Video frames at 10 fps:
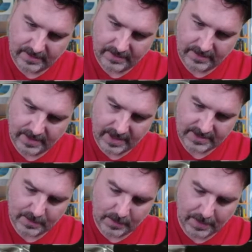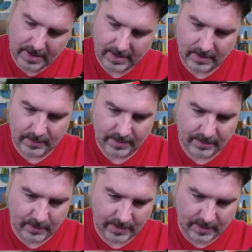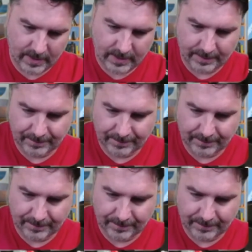or Osmo Pocket, whatever you want to call it.